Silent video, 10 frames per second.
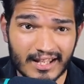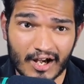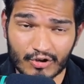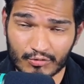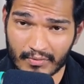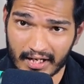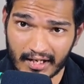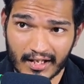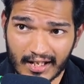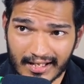There are too
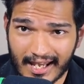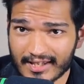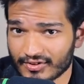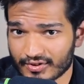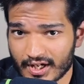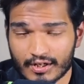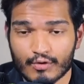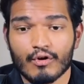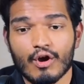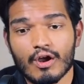many cases right now.